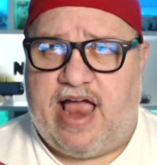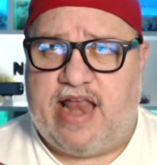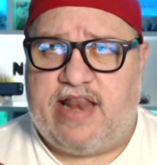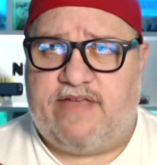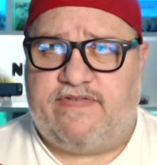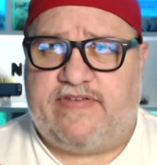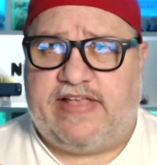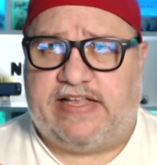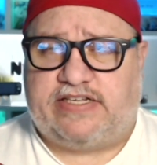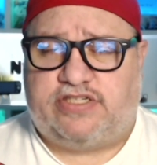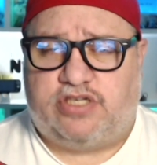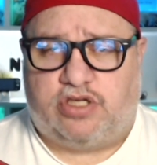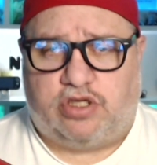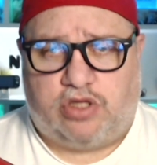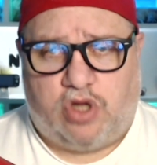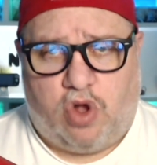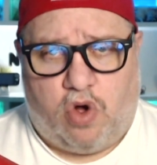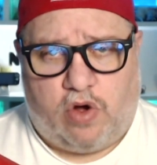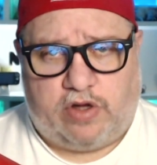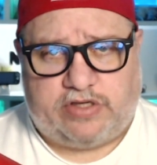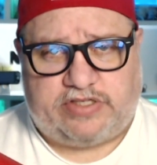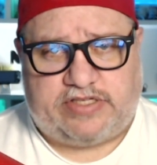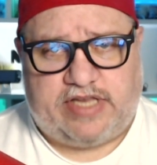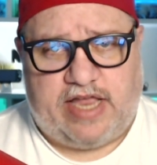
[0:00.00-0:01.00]
of gets
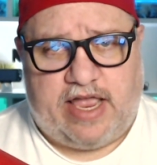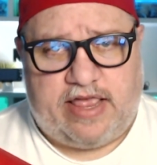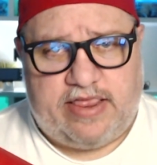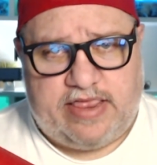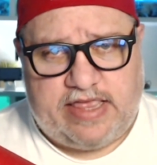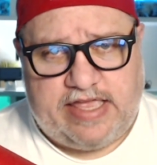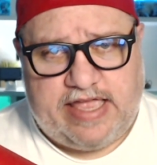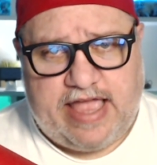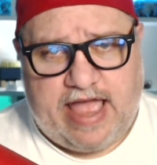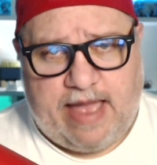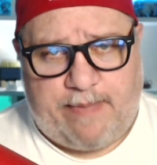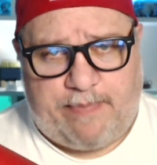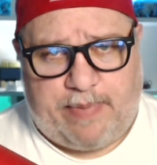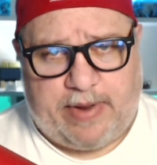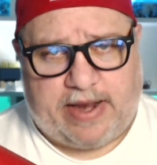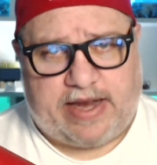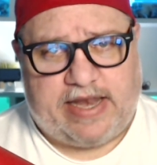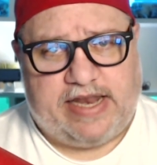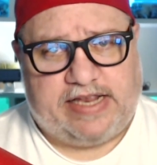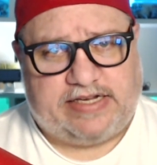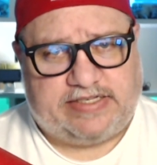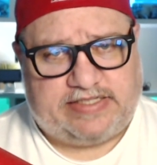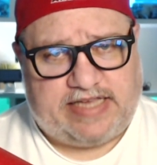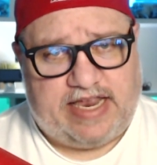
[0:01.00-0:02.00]
lost in the
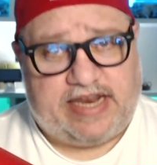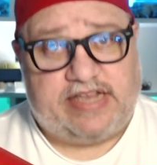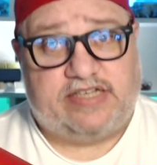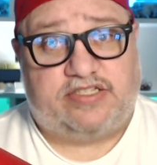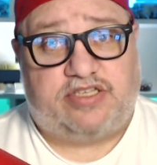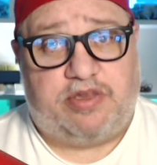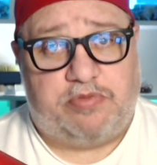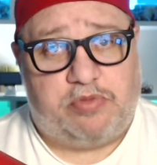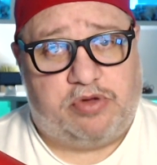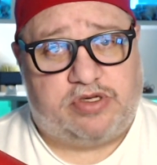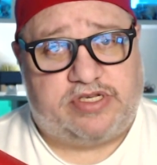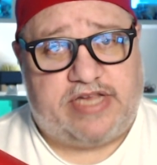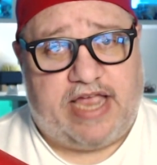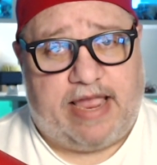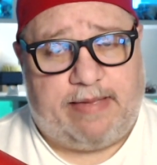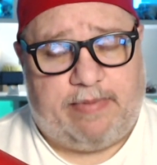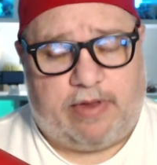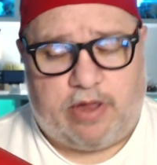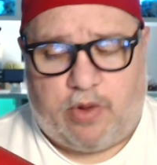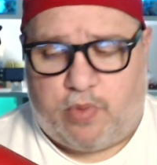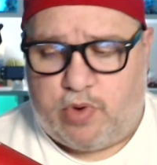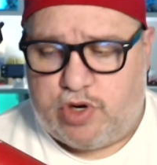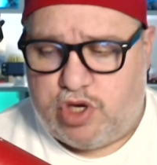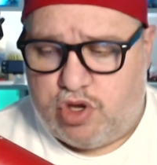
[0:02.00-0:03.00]
epicness that is the museum.
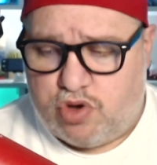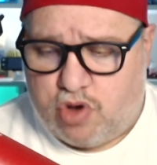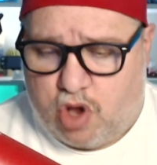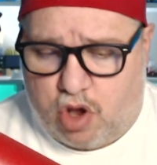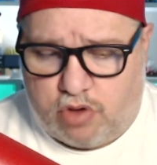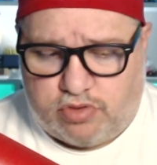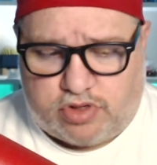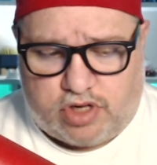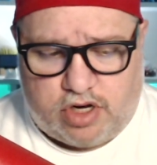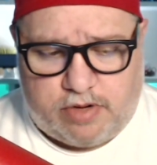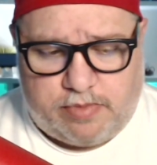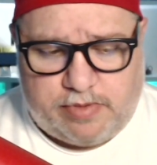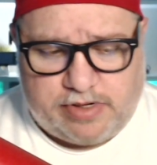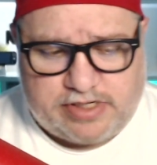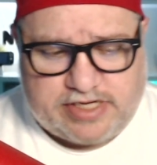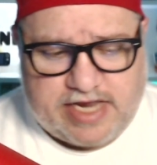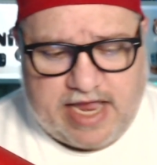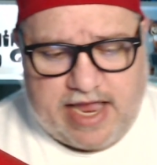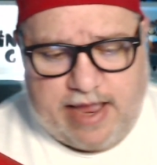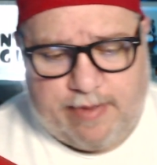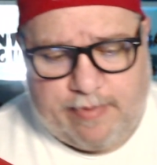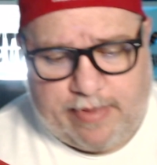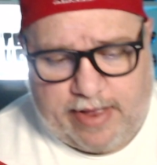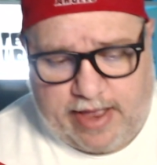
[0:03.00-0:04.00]
Like when you go to the
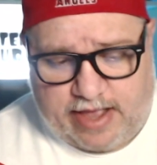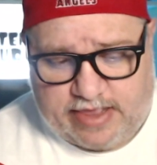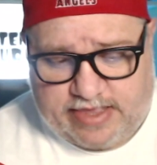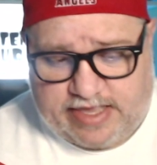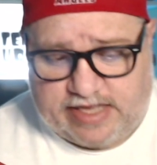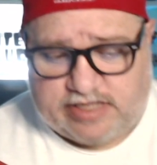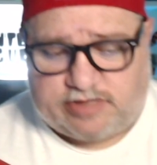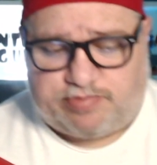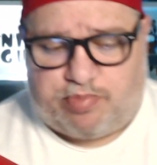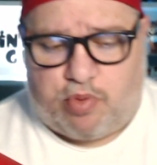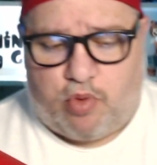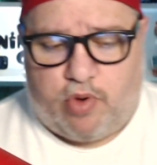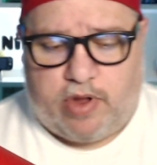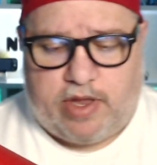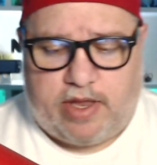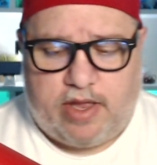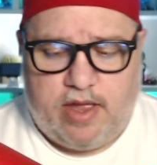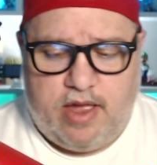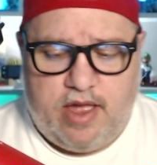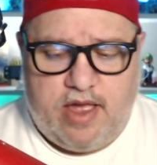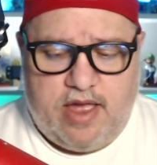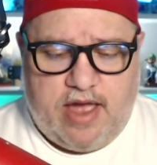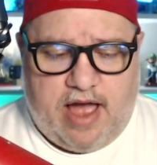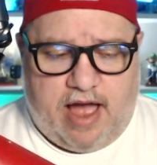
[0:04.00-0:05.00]
museum at this point,
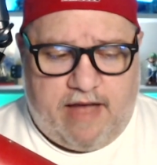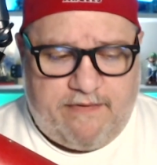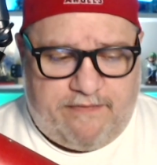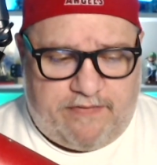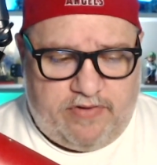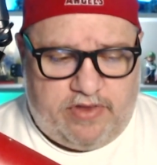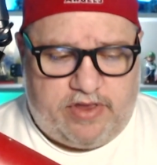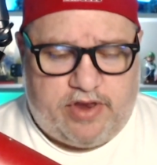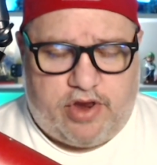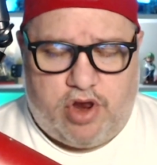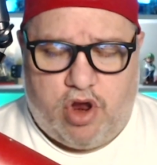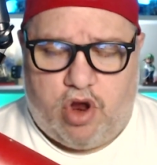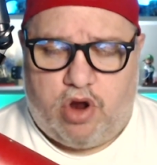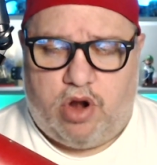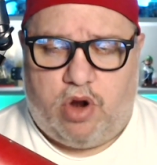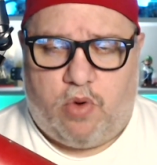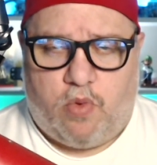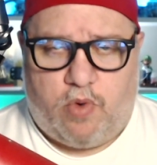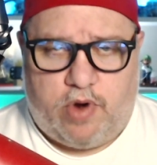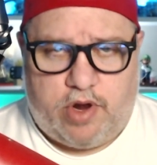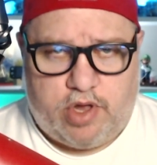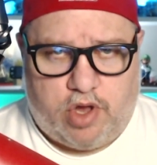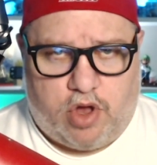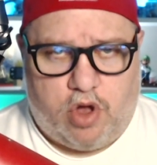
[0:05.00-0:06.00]
I feel like you're going to
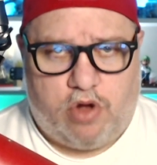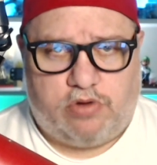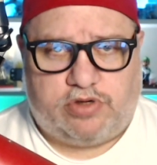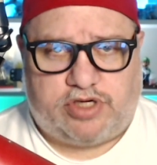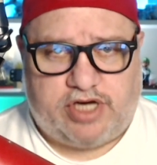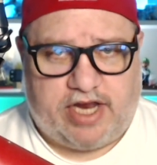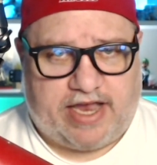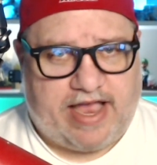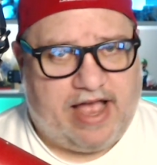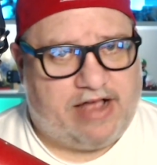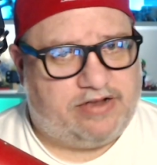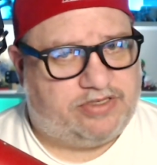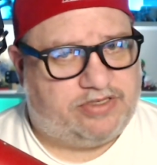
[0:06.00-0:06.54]
want to go check out